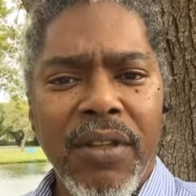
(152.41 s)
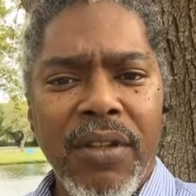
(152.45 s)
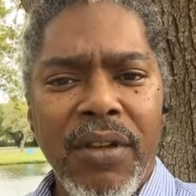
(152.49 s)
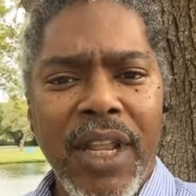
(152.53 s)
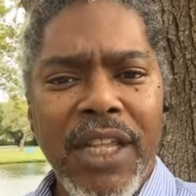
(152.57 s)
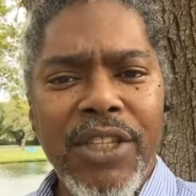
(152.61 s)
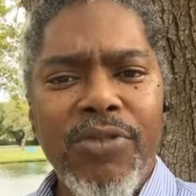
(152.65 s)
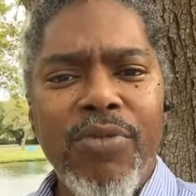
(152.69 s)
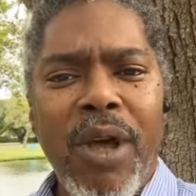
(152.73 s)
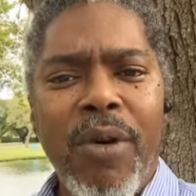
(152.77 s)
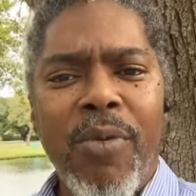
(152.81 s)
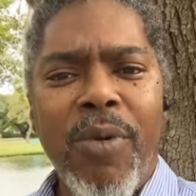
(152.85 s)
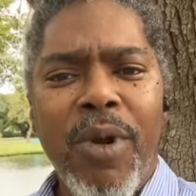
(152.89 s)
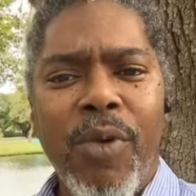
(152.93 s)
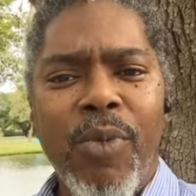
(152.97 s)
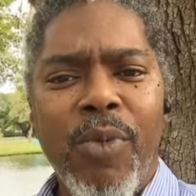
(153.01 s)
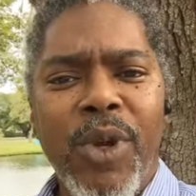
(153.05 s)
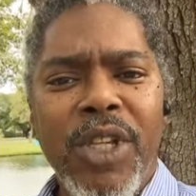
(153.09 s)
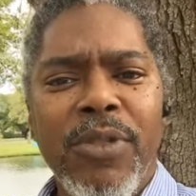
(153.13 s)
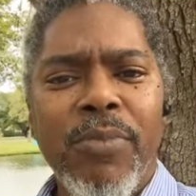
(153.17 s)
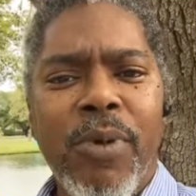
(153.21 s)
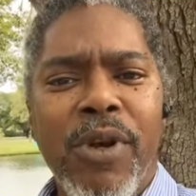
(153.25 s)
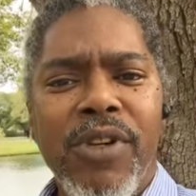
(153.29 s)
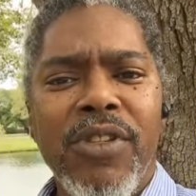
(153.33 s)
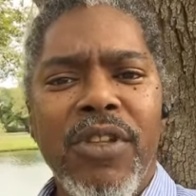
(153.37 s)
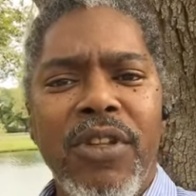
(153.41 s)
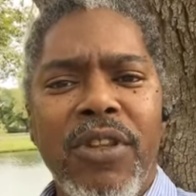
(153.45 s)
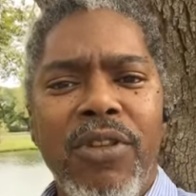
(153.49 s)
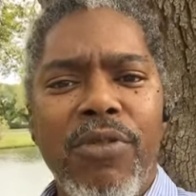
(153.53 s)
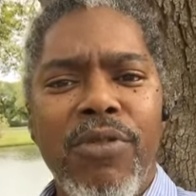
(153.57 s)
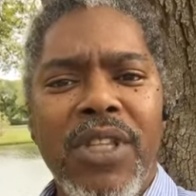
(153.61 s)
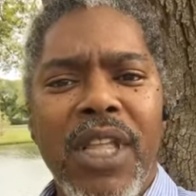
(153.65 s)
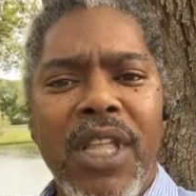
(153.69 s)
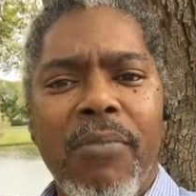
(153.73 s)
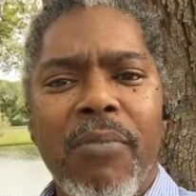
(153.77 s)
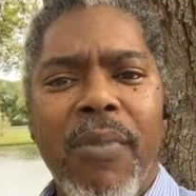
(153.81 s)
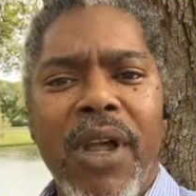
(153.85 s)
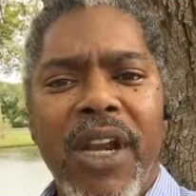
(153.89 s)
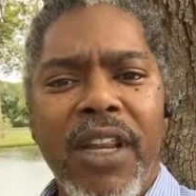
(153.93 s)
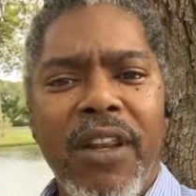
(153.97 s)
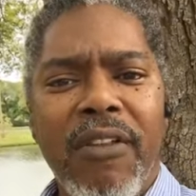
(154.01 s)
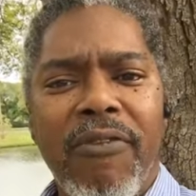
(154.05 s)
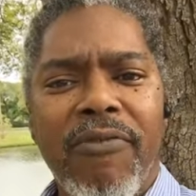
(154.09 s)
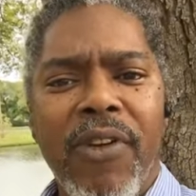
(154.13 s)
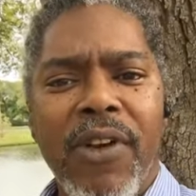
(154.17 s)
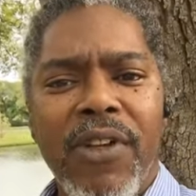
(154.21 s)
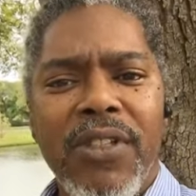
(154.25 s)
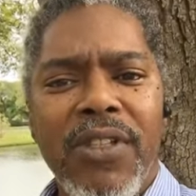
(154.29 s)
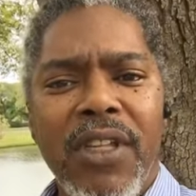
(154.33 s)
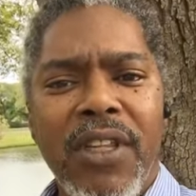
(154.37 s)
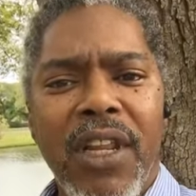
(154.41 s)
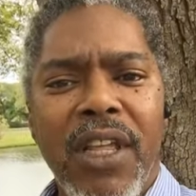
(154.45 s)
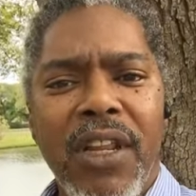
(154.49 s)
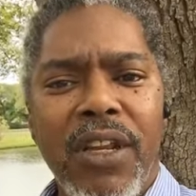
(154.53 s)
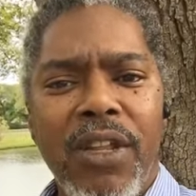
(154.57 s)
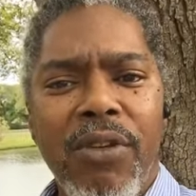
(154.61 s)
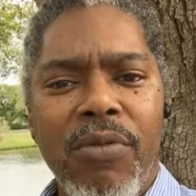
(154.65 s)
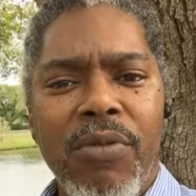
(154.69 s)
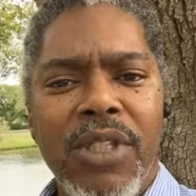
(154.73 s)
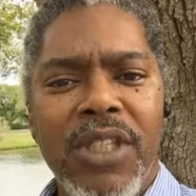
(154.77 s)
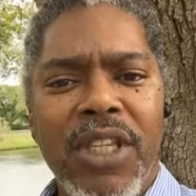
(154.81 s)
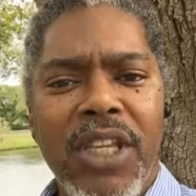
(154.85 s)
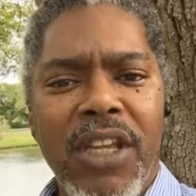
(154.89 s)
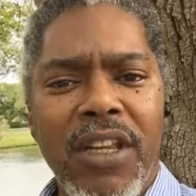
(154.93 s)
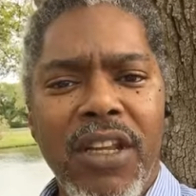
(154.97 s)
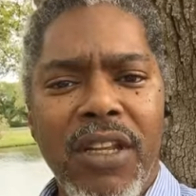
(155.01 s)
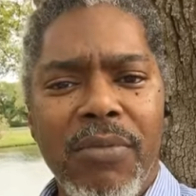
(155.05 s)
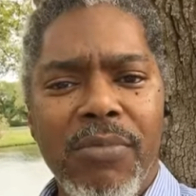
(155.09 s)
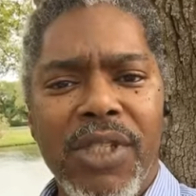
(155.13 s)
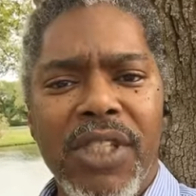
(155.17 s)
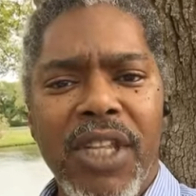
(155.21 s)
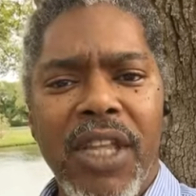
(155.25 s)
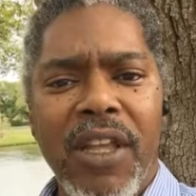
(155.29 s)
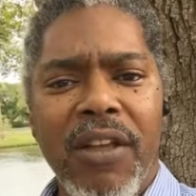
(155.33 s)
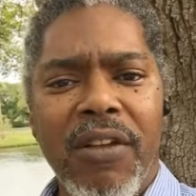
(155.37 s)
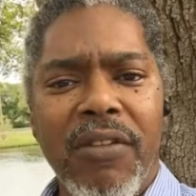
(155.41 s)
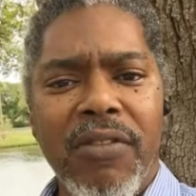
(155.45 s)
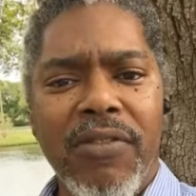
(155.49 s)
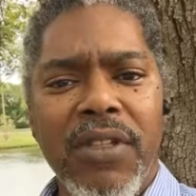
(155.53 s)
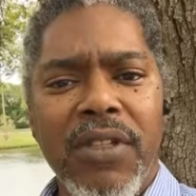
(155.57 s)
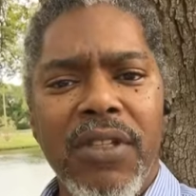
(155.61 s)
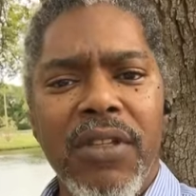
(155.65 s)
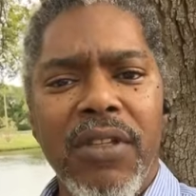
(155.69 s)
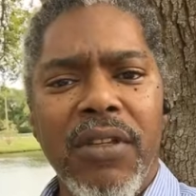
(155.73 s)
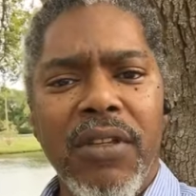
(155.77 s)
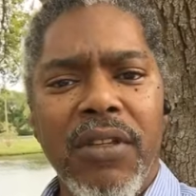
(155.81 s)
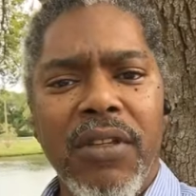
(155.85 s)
That's why when a rich person loses their money, the first thing they do is kill themselves.